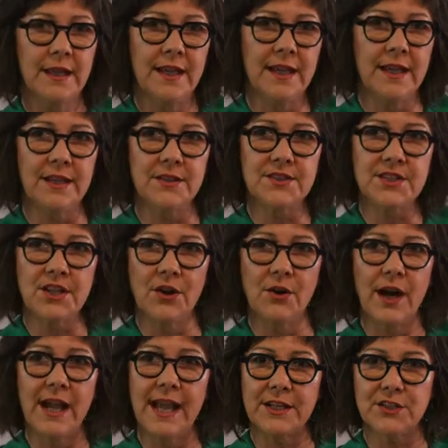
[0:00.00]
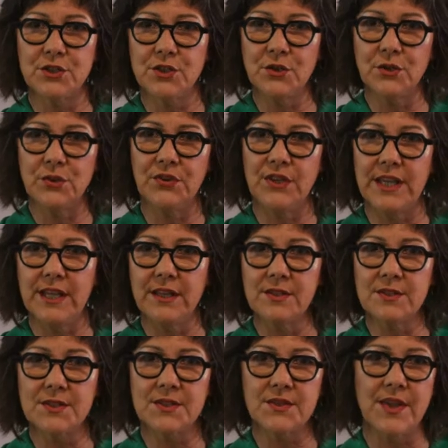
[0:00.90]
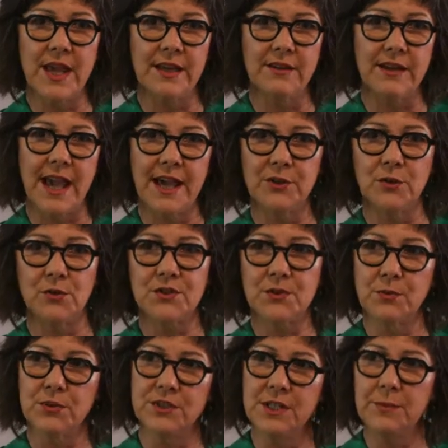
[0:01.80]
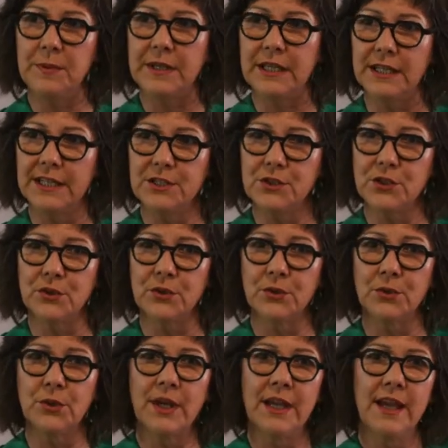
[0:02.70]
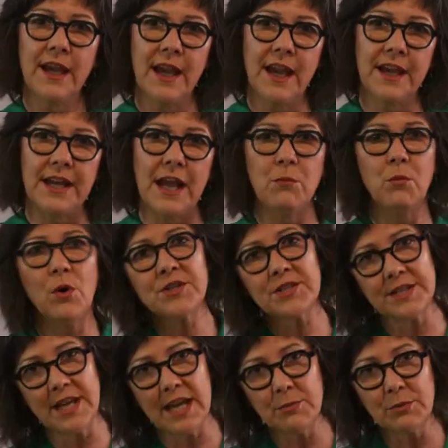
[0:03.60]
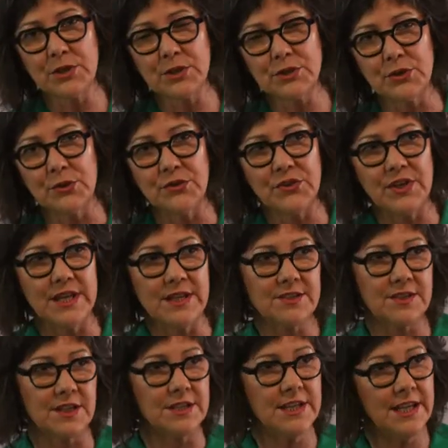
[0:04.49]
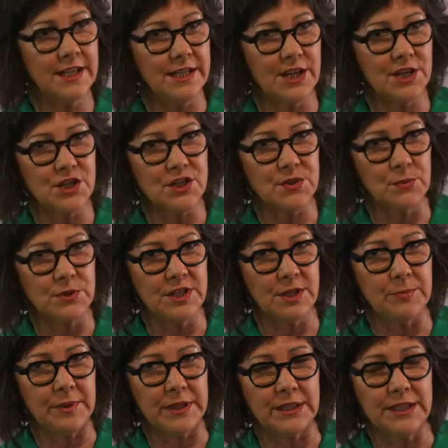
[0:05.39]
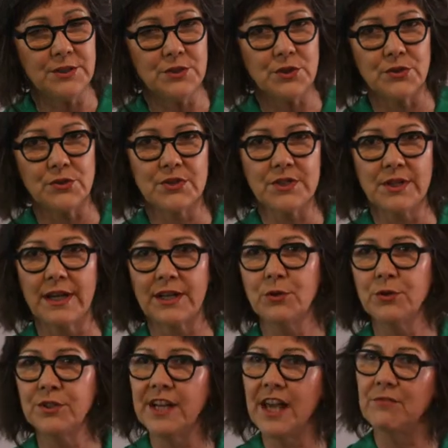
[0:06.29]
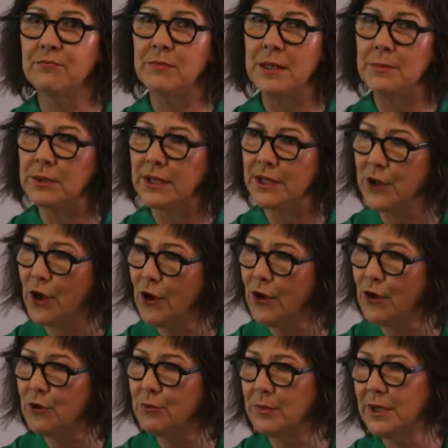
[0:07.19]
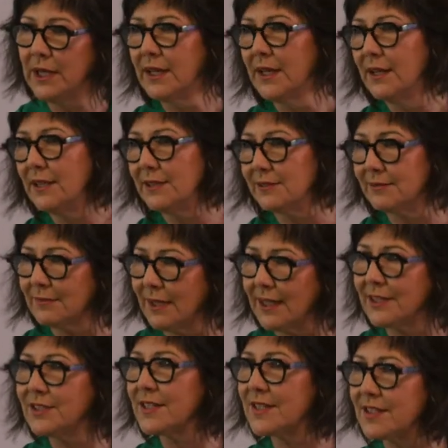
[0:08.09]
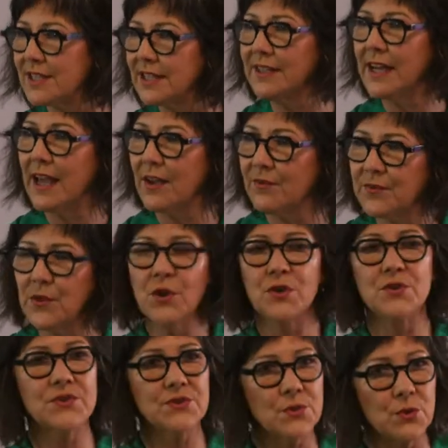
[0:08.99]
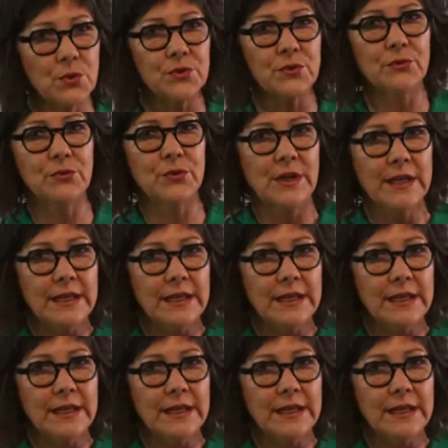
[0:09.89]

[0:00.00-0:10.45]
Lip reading: And so I had to do things that adults would typically do, and I wasn't able to do things that teenagers would typically do. So I couldn't have people at home. I just didn't have those sort of